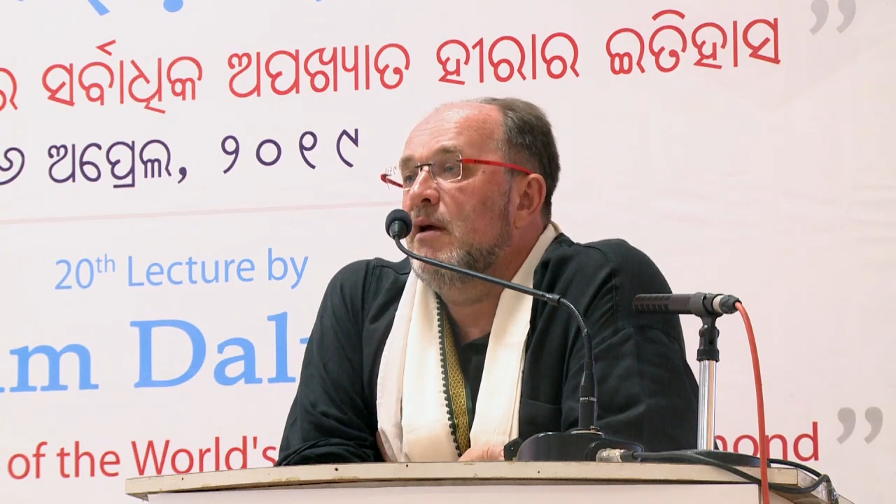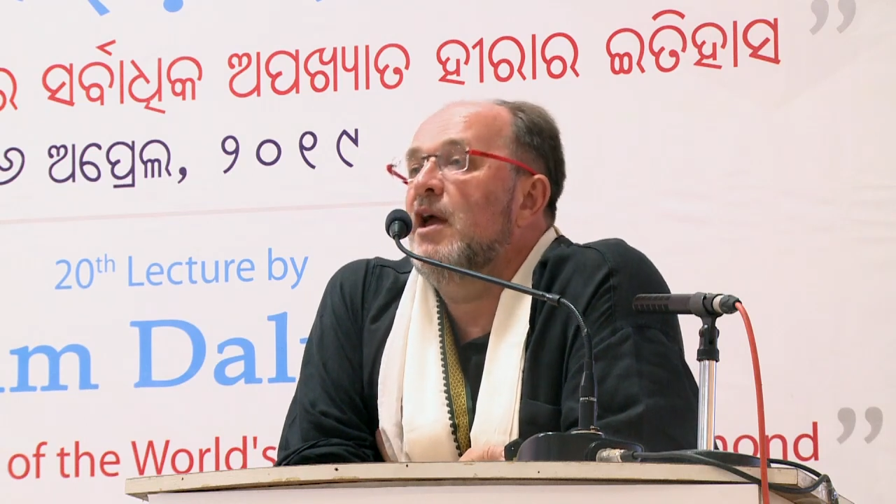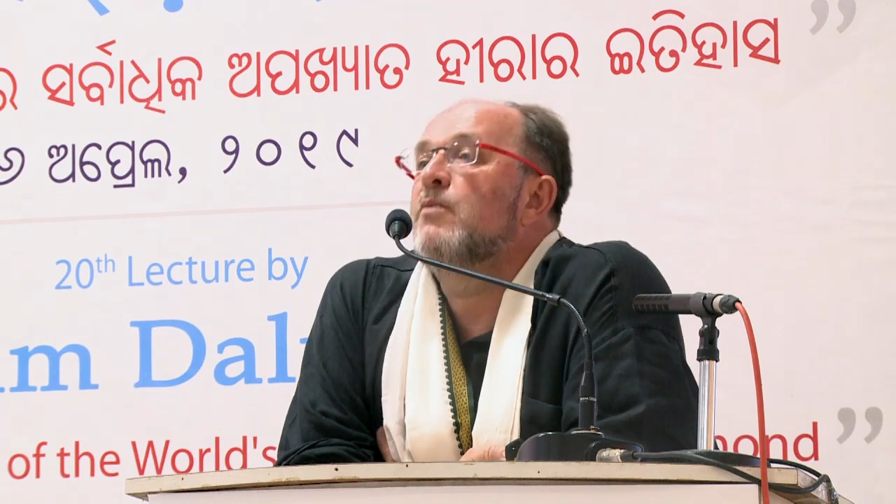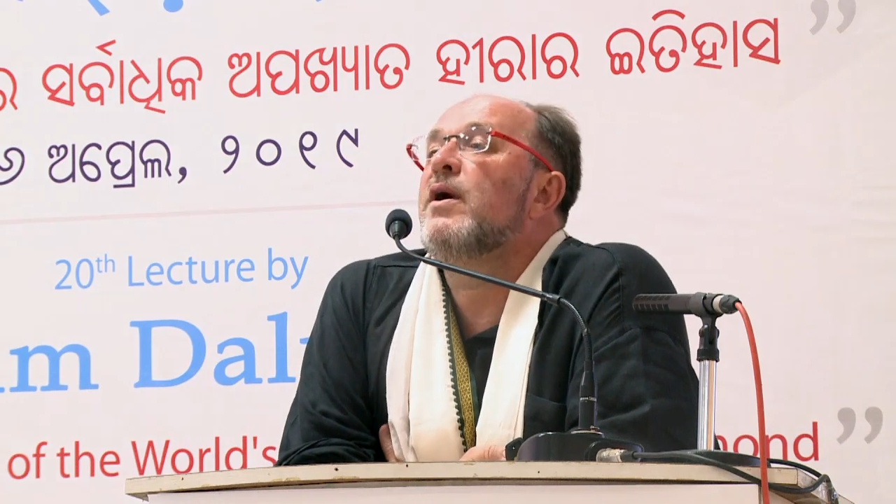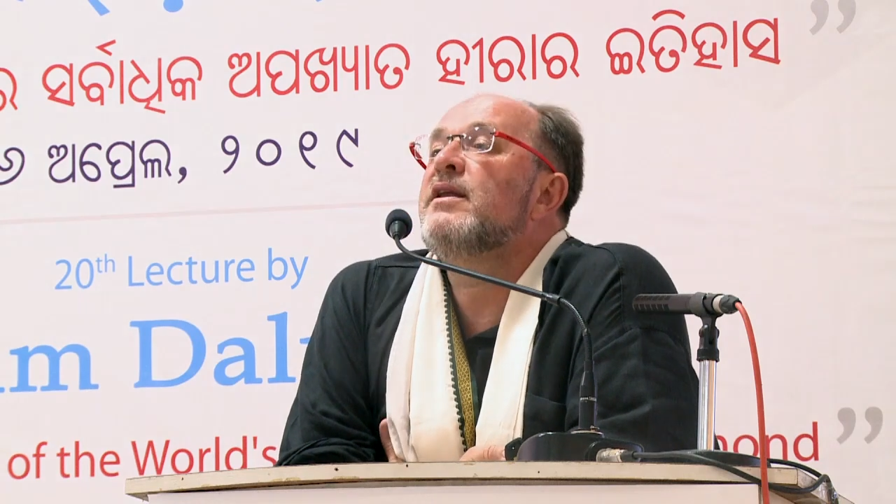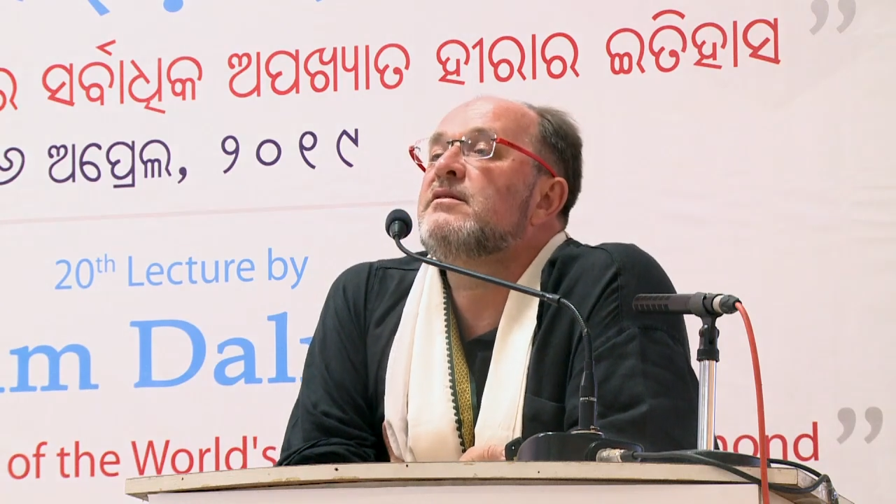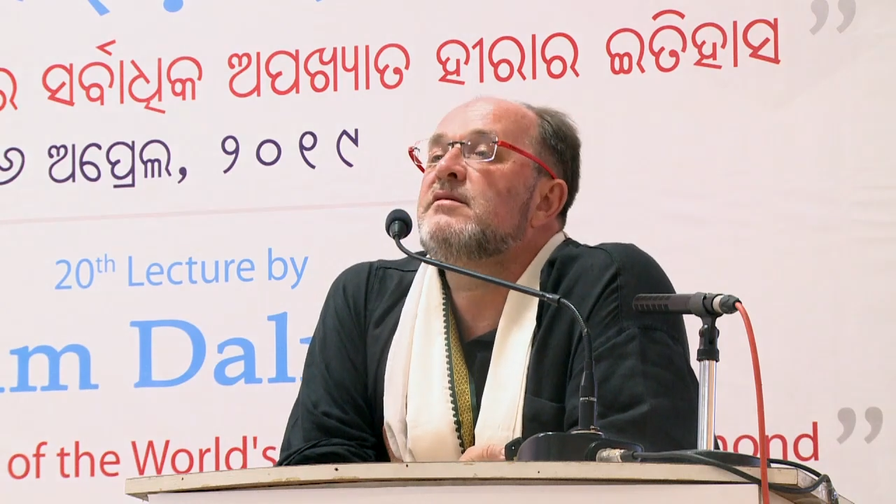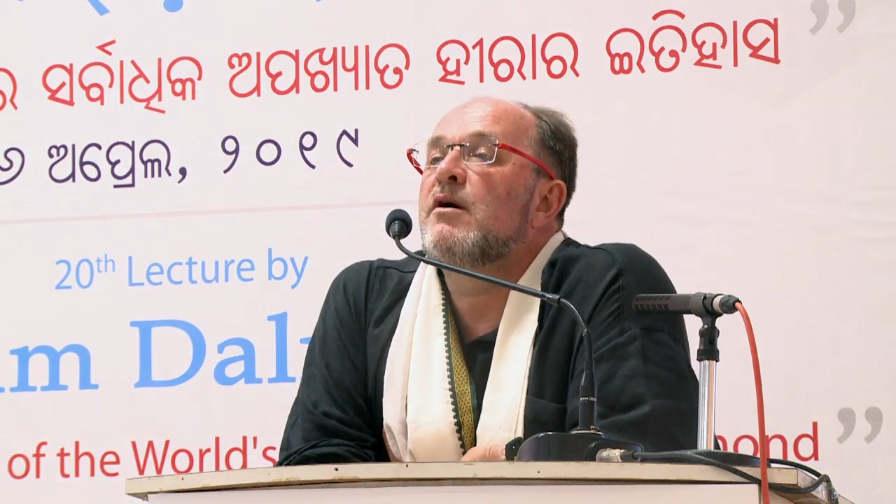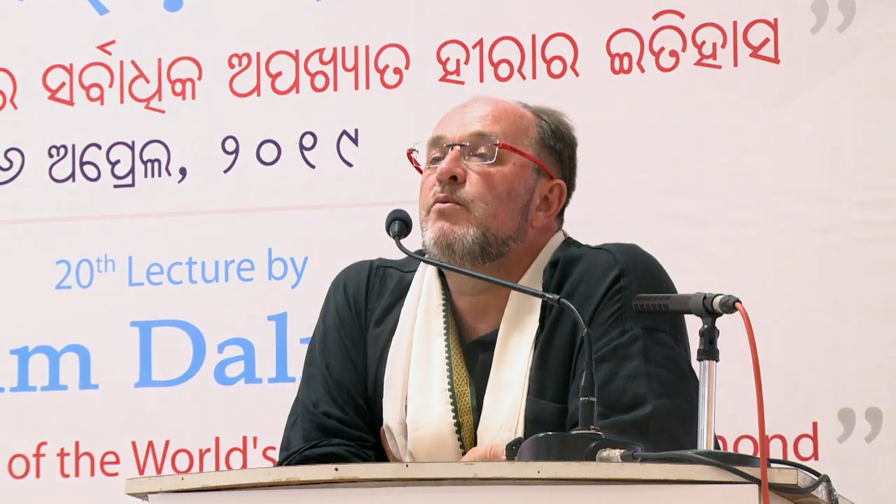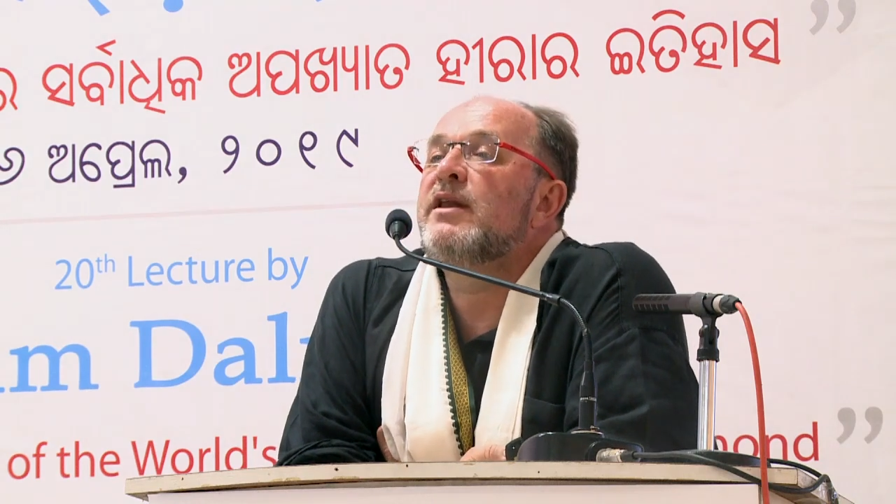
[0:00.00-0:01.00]
It went,
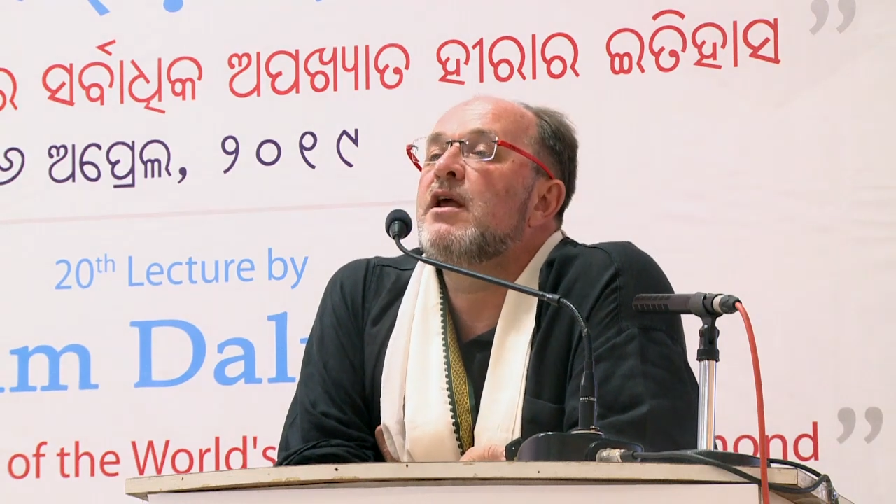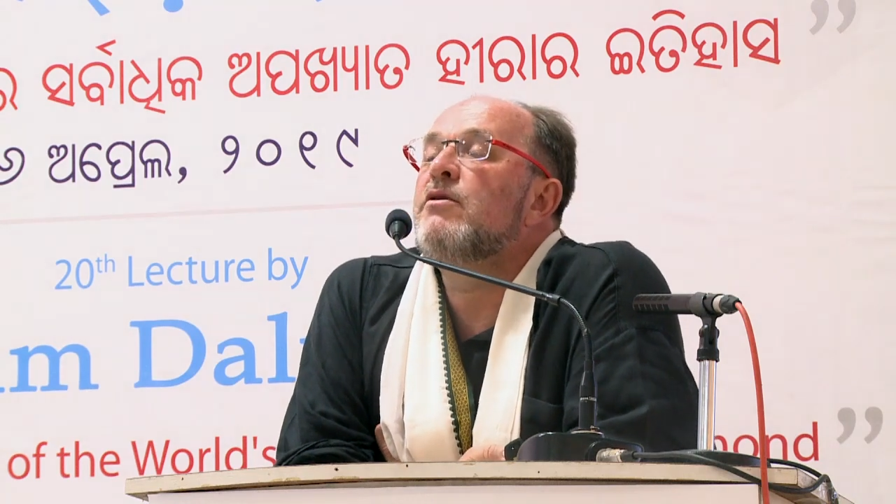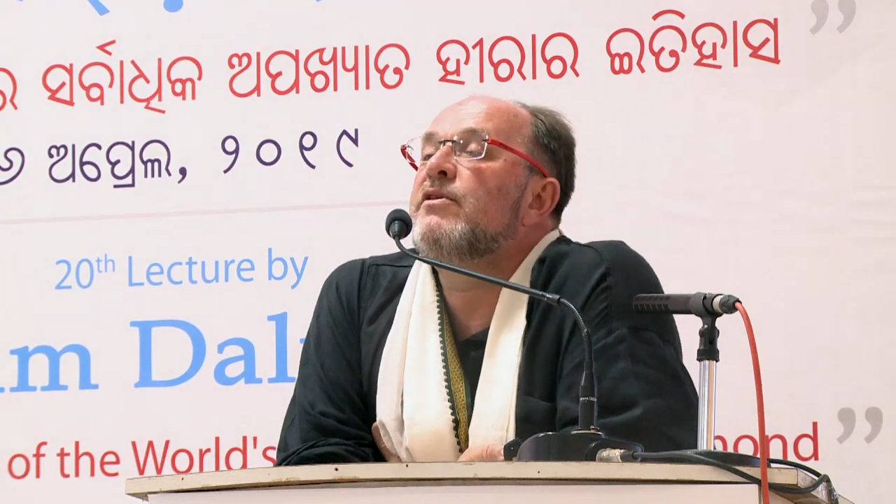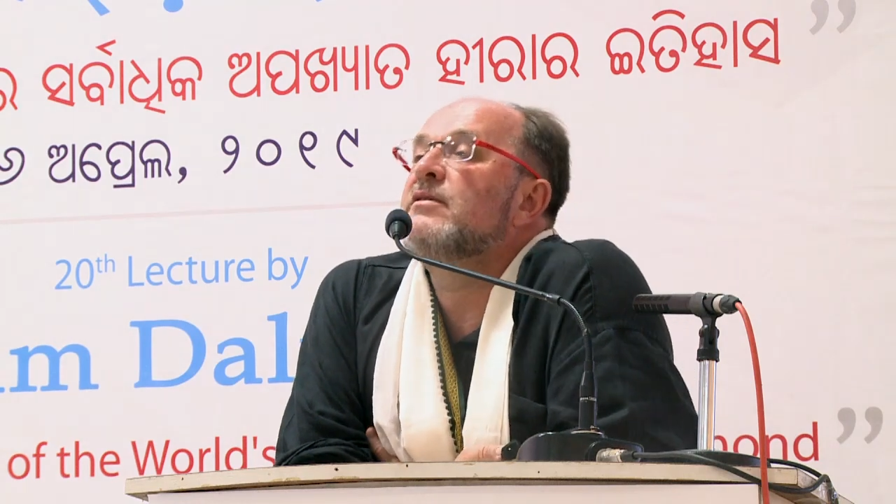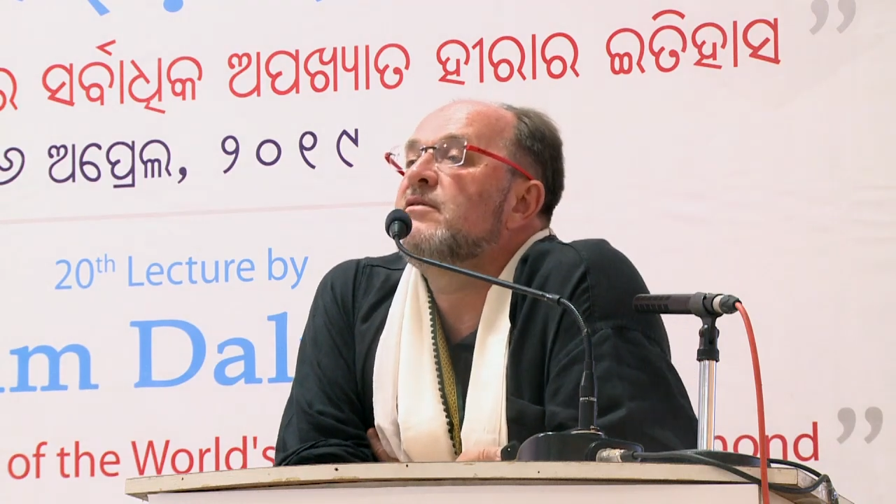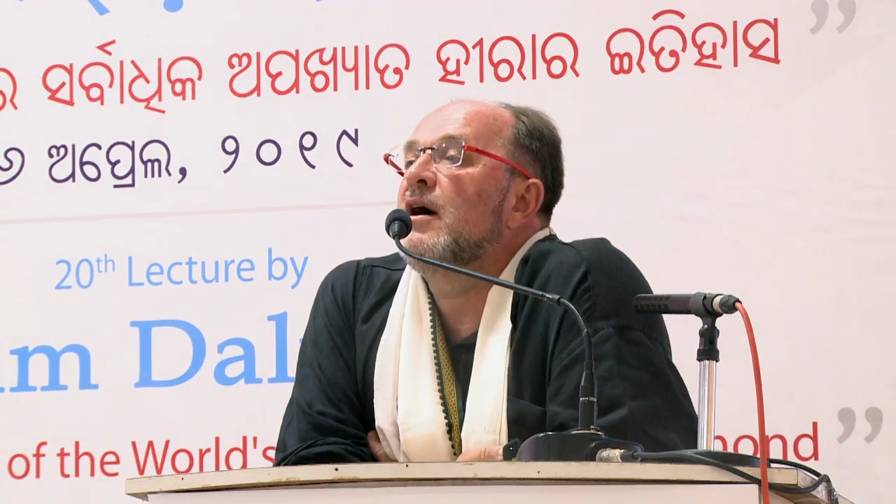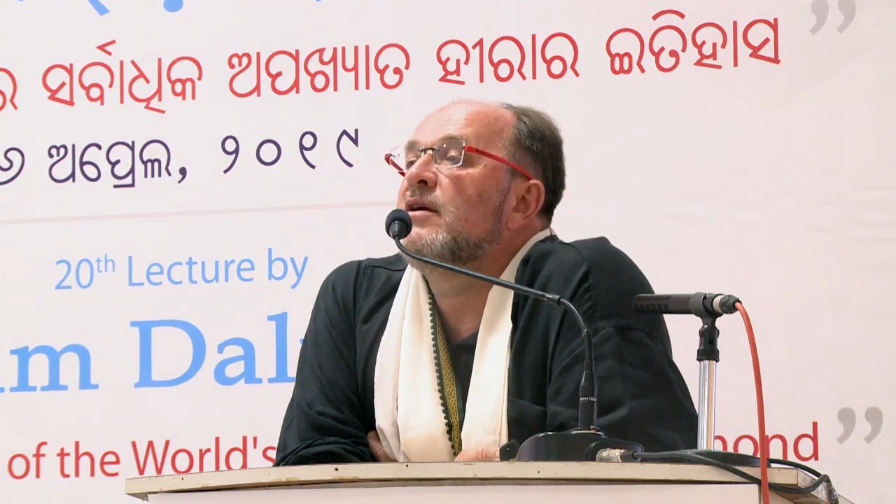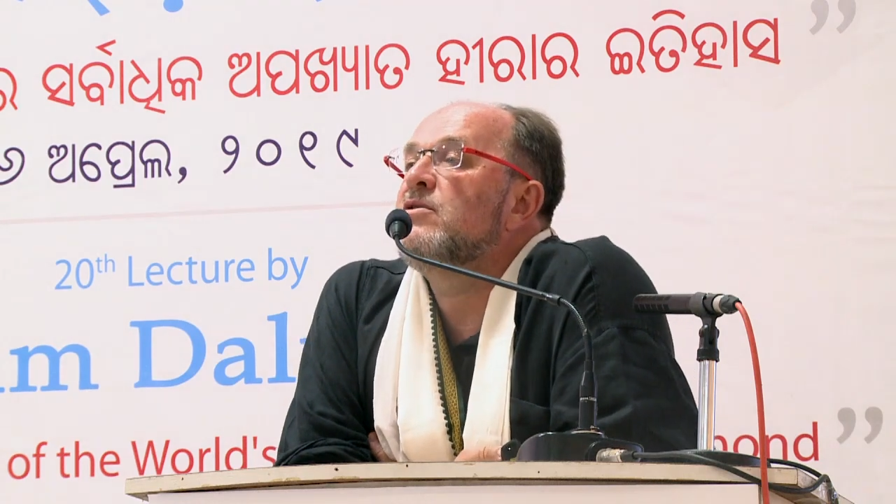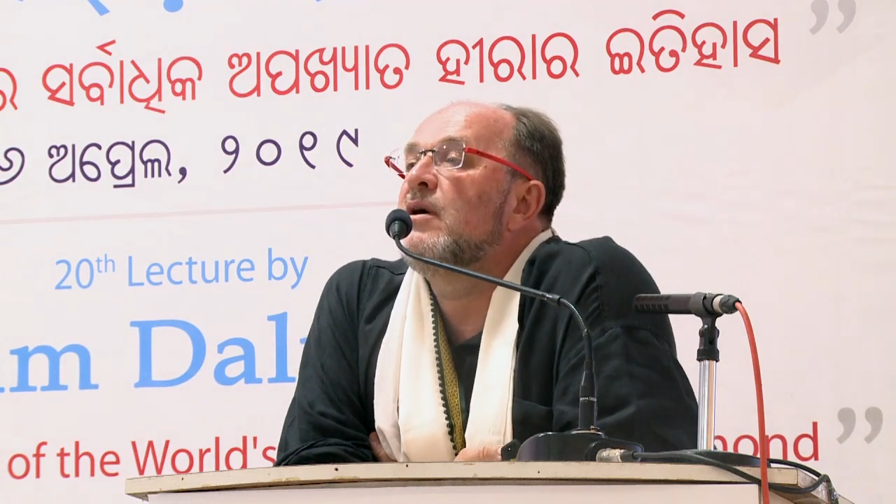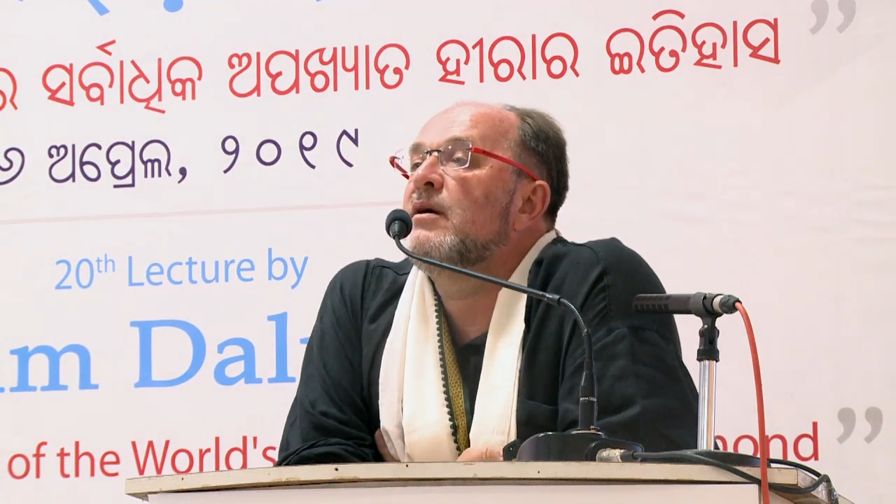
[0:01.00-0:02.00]
we know
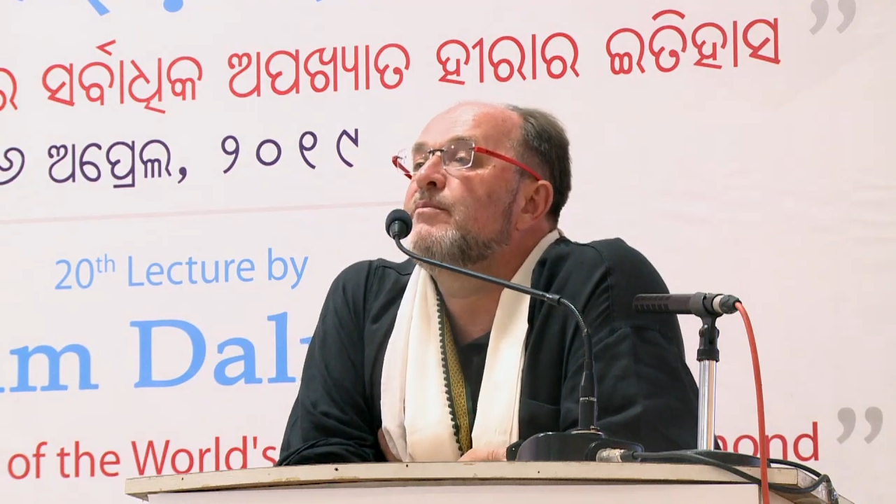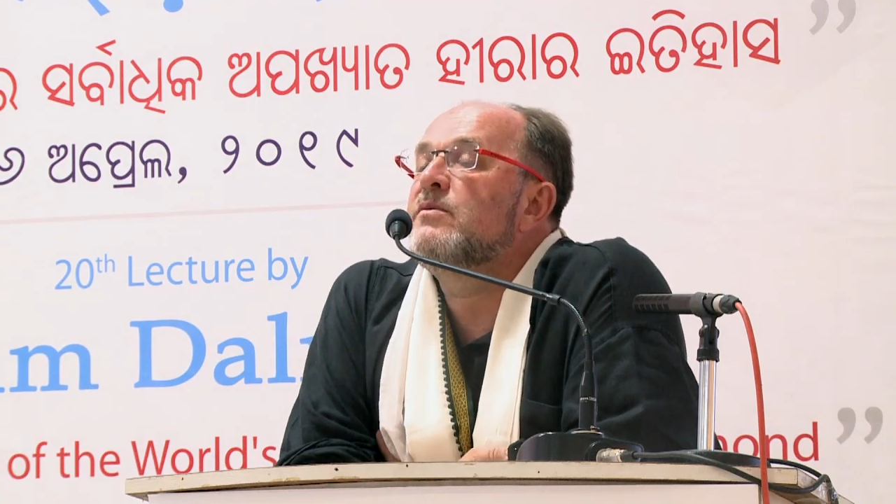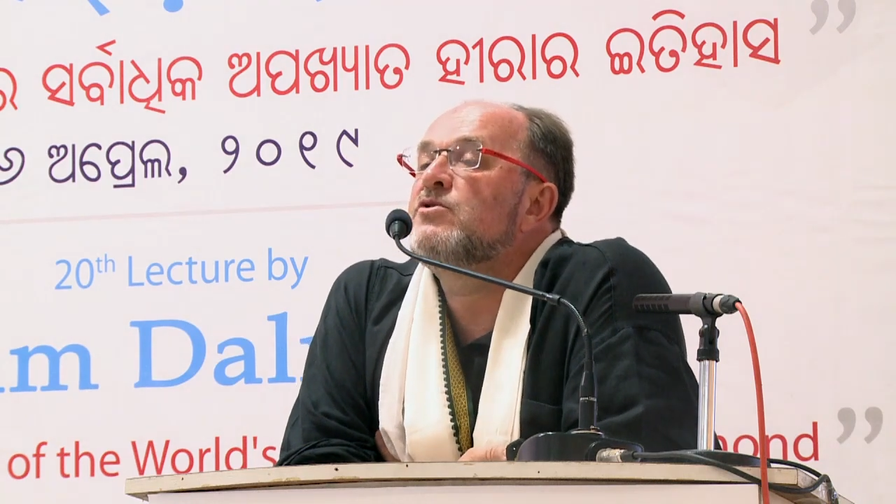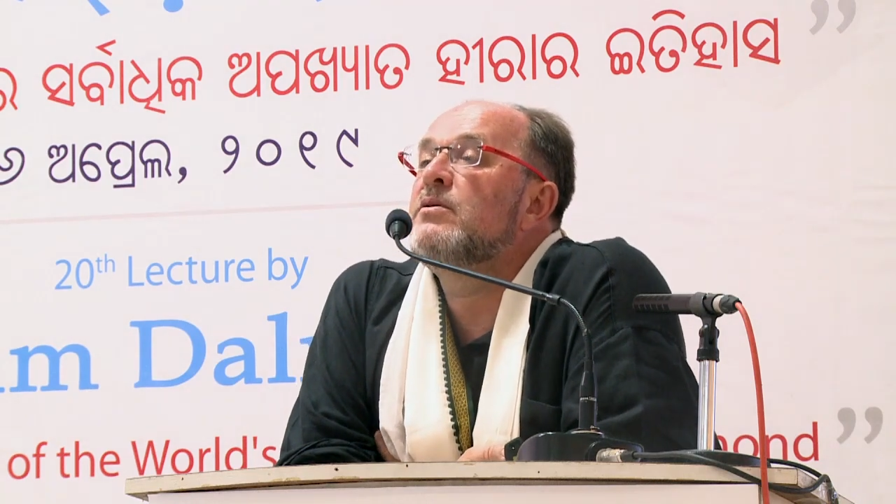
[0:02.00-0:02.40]
that